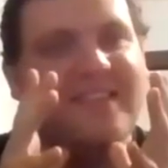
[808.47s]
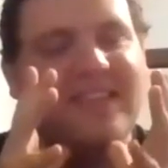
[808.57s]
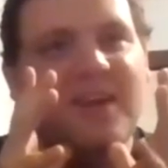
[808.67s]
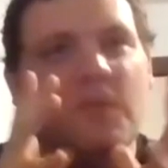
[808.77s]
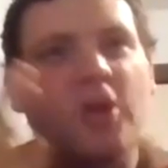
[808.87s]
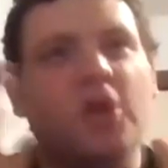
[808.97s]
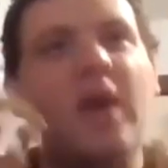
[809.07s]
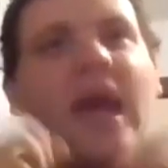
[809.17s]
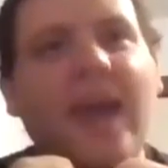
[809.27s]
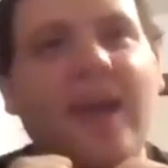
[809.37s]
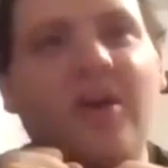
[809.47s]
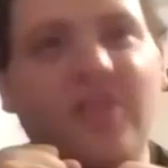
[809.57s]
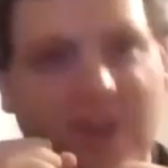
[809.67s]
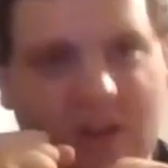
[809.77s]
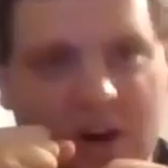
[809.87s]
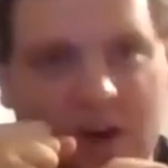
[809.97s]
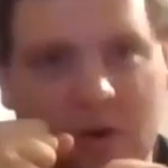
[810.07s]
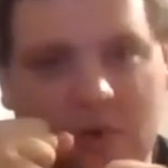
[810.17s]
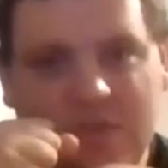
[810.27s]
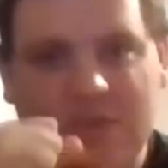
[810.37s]
the scene where you hang on the
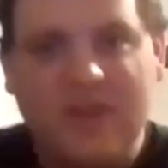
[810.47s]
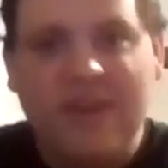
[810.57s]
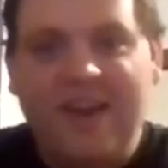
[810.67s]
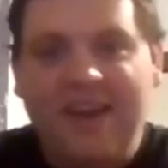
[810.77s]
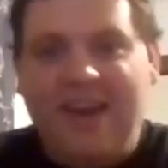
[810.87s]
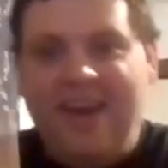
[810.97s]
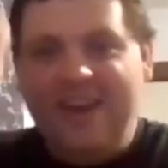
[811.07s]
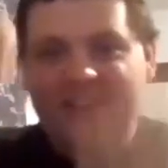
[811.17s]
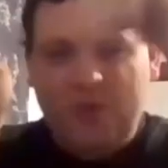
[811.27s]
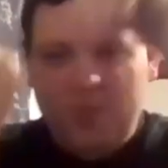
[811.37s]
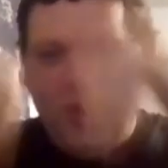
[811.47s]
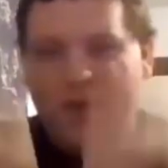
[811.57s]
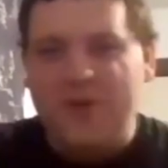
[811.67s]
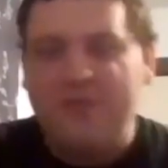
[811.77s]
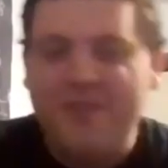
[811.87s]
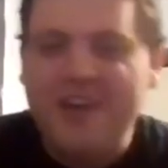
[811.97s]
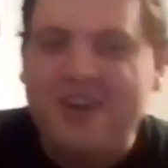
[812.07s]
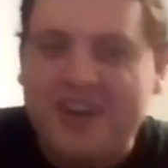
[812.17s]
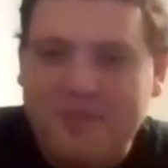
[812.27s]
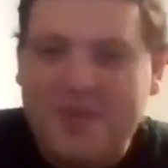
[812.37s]
coat and you pull your
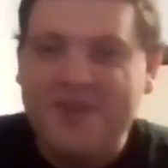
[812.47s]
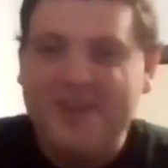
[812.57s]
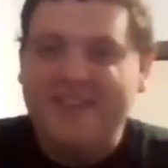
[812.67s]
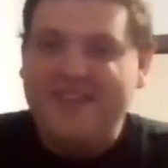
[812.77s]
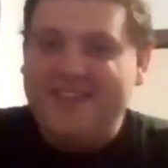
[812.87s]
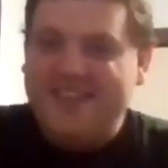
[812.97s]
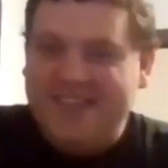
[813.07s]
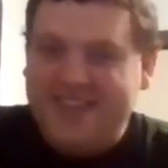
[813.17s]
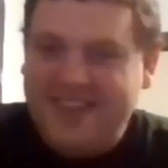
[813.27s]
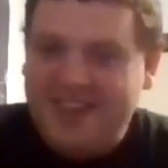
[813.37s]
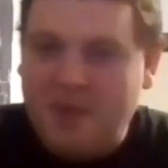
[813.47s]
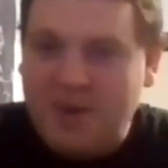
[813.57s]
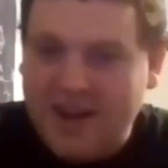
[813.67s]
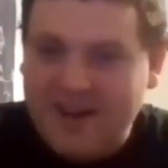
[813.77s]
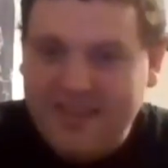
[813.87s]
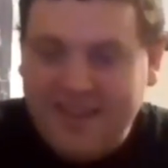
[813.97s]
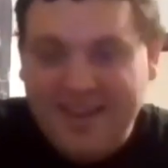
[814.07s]
feet up. Am I right?